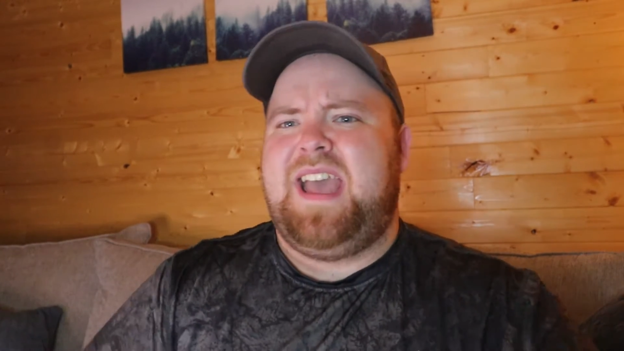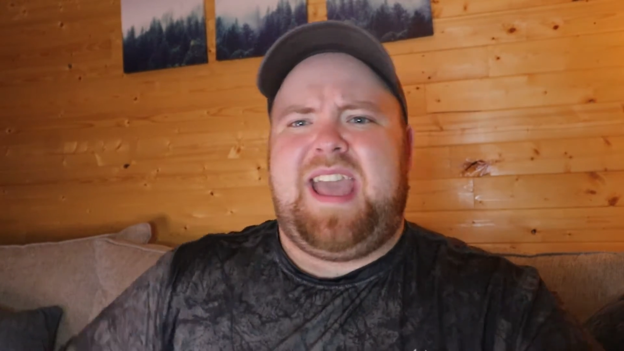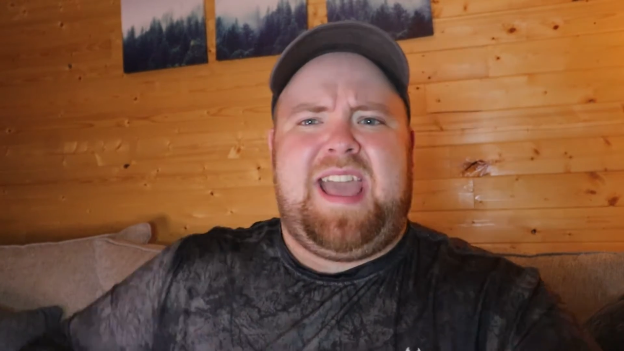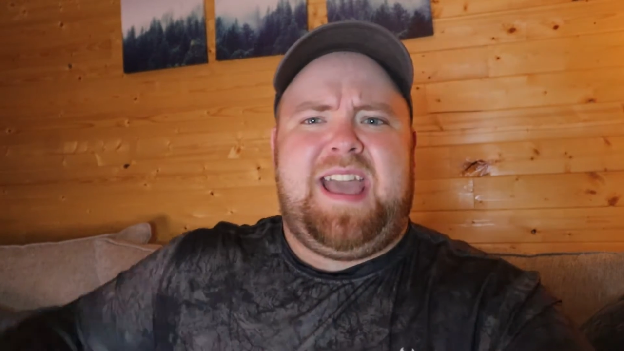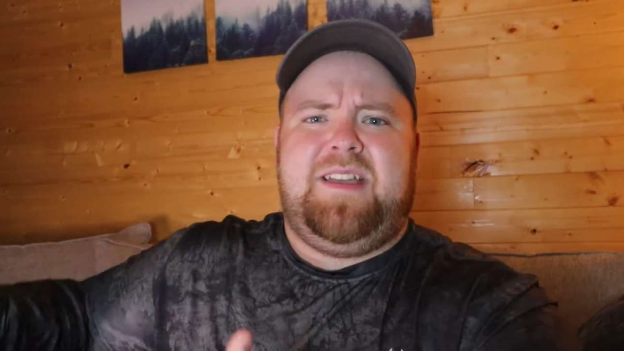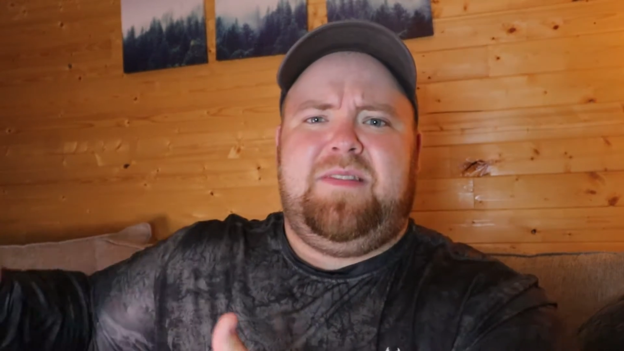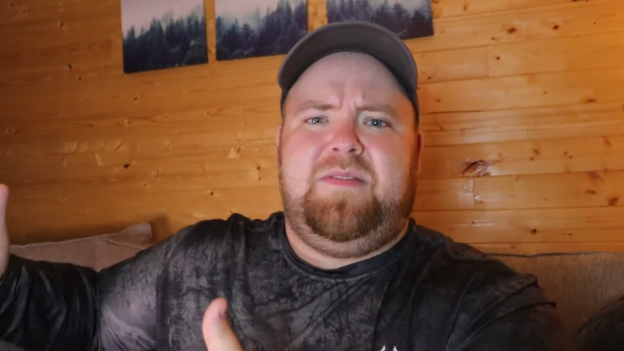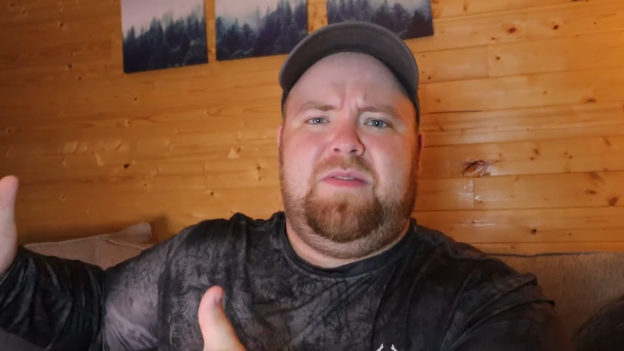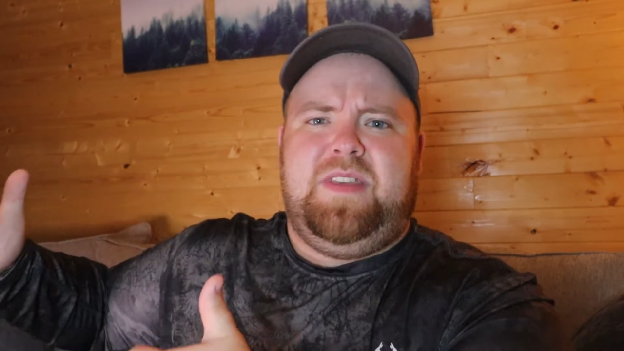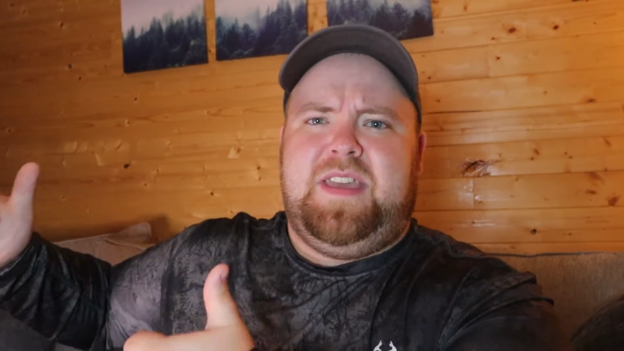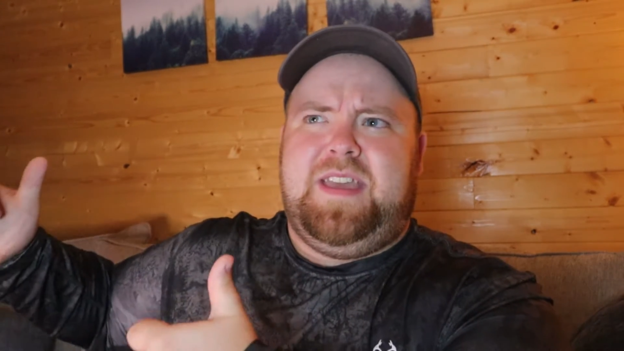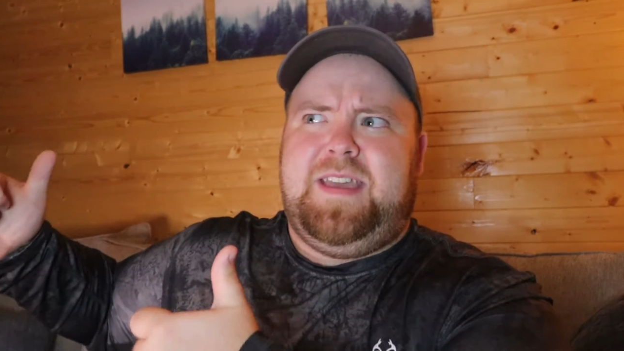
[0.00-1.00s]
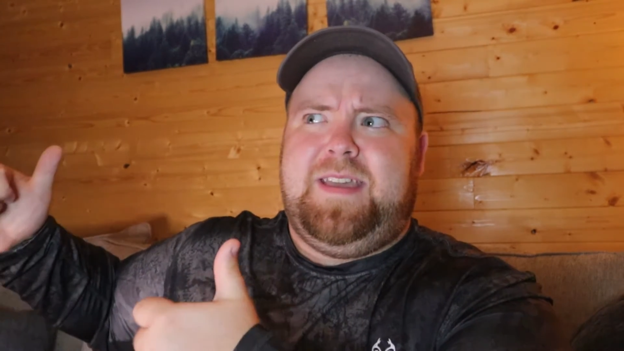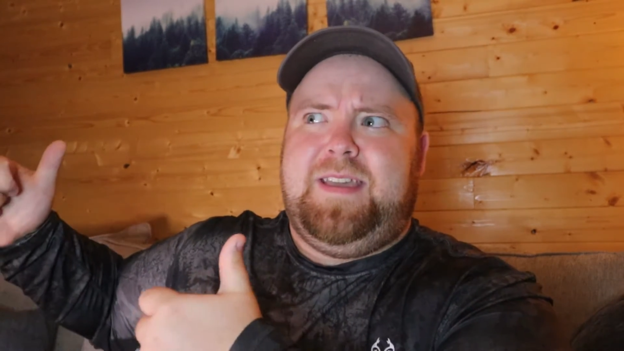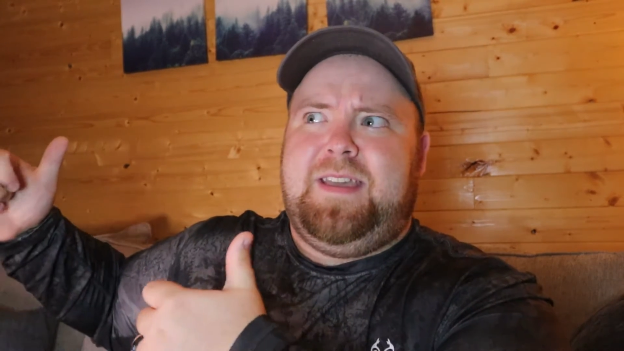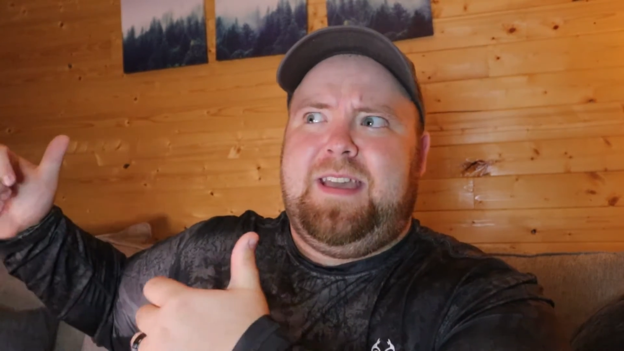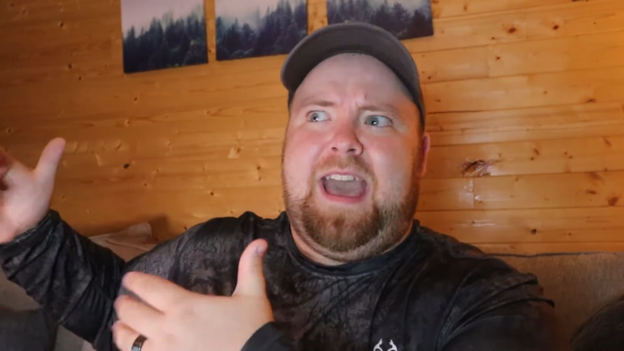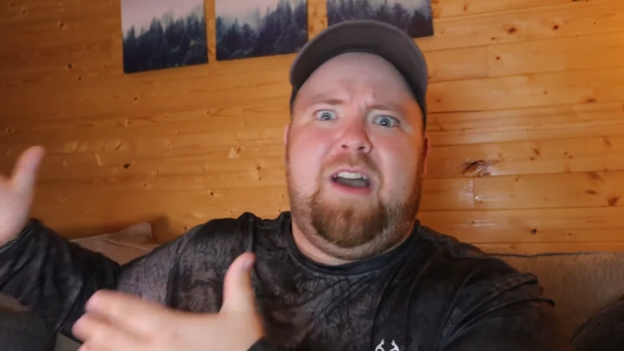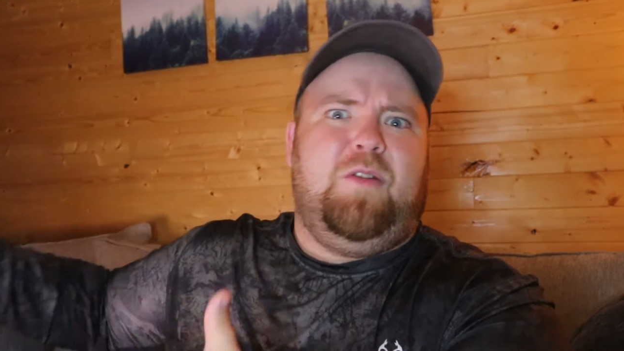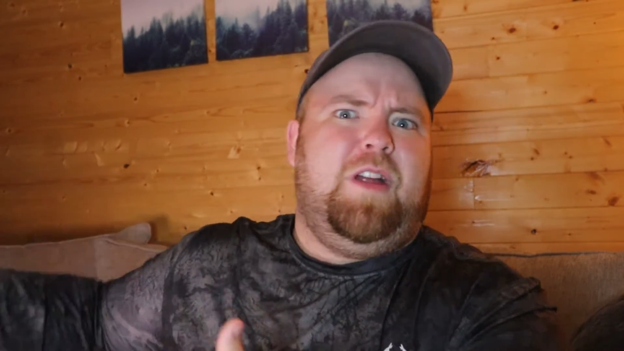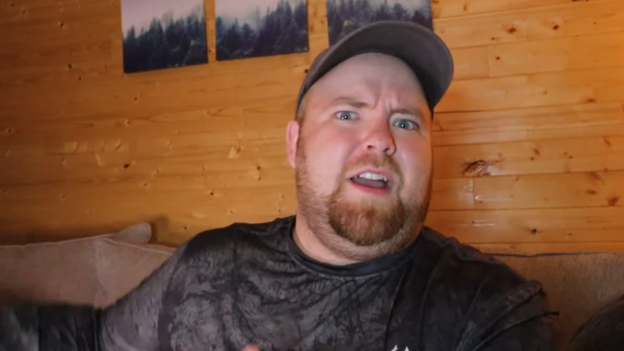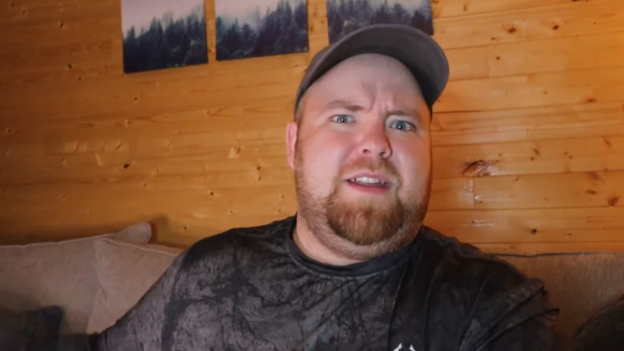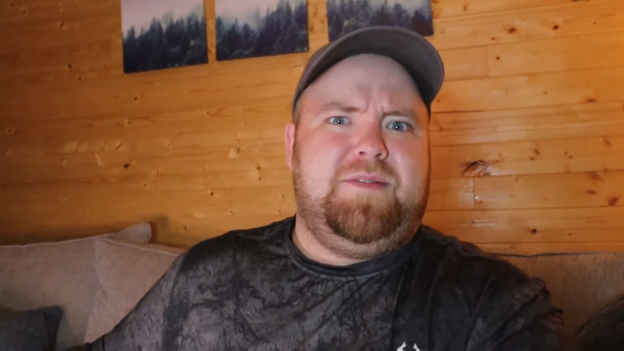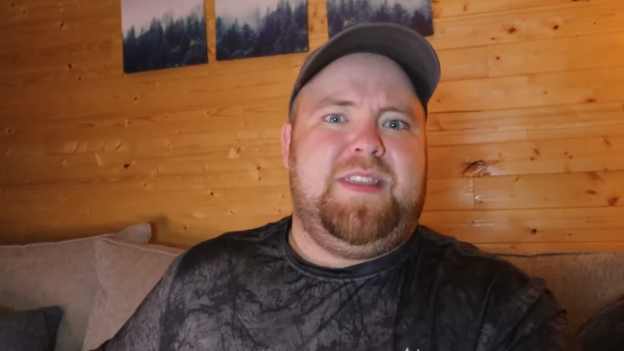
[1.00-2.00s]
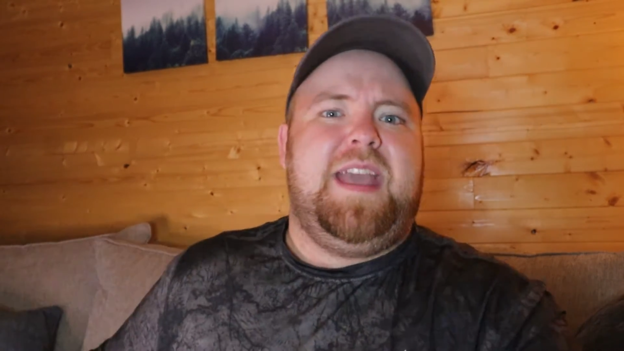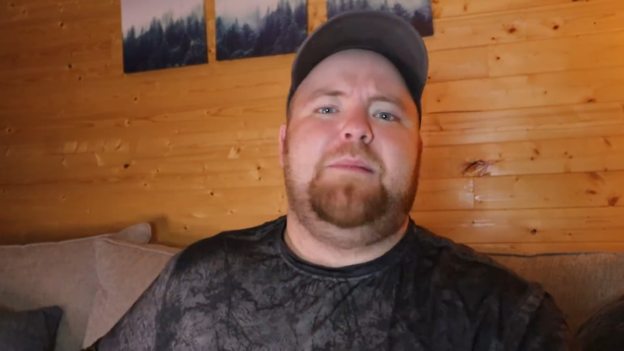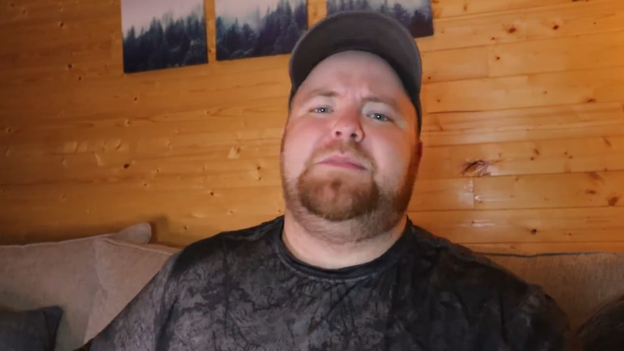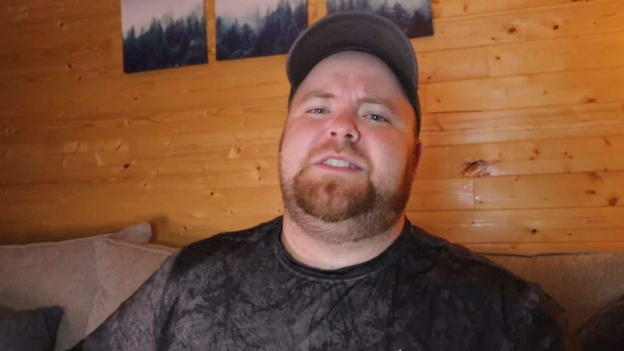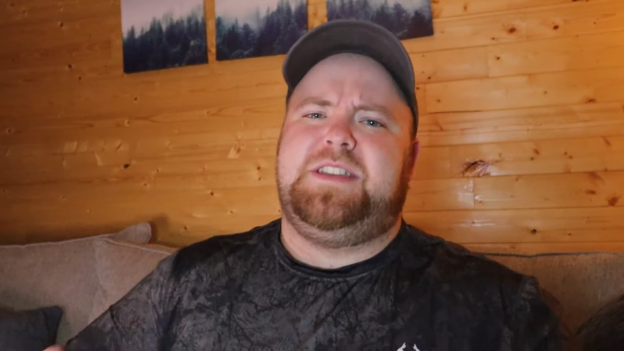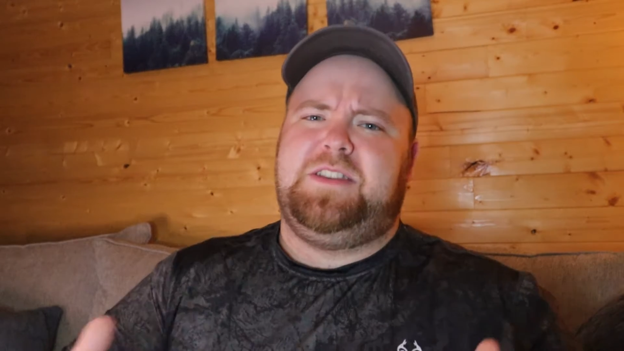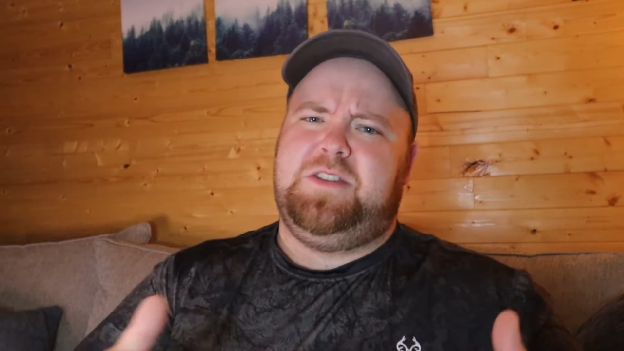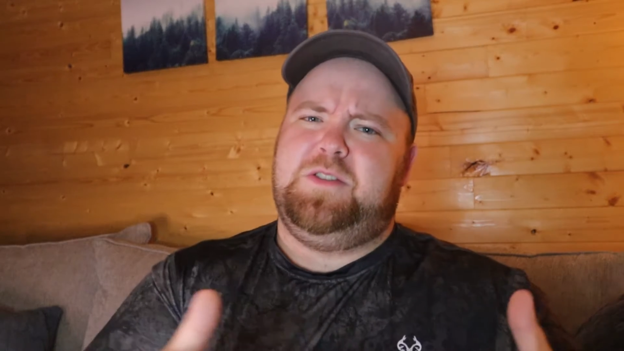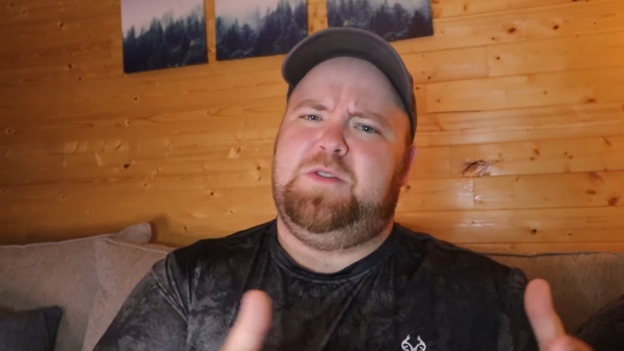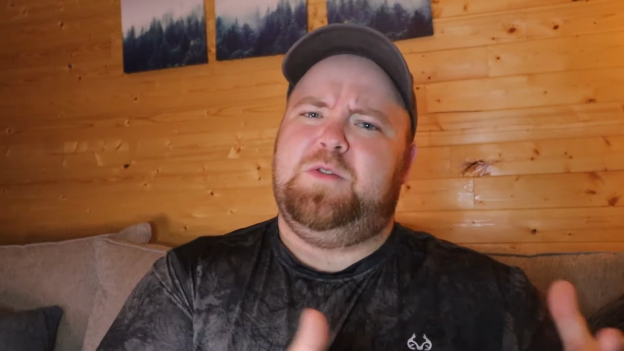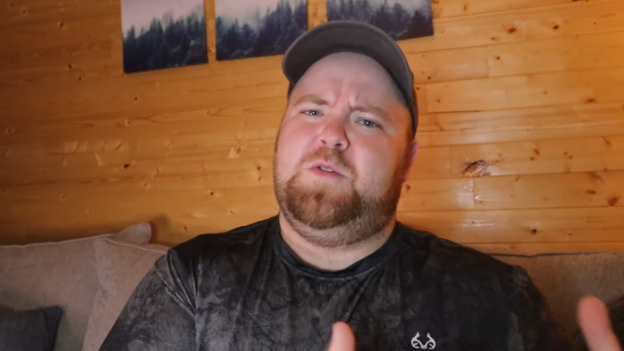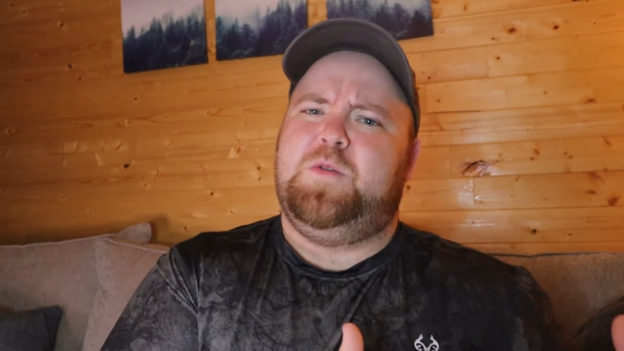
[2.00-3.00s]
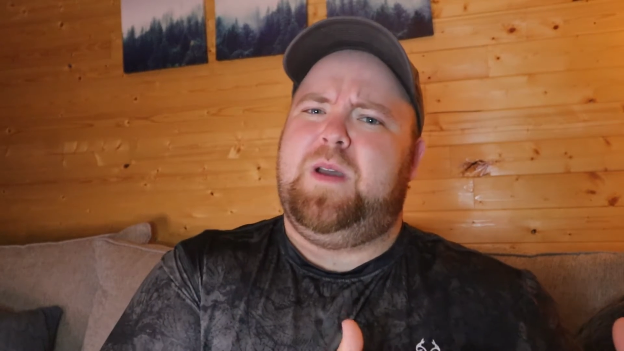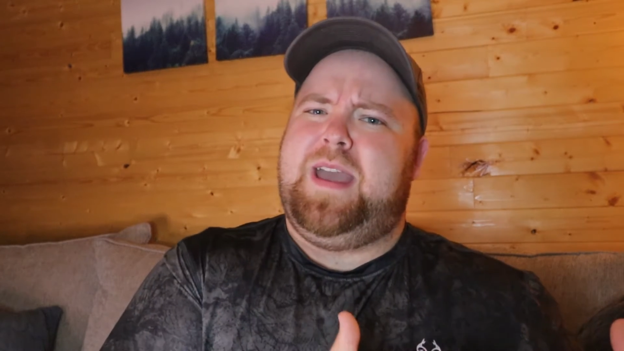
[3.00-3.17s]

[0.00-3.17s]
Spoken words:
and the outline of the MCU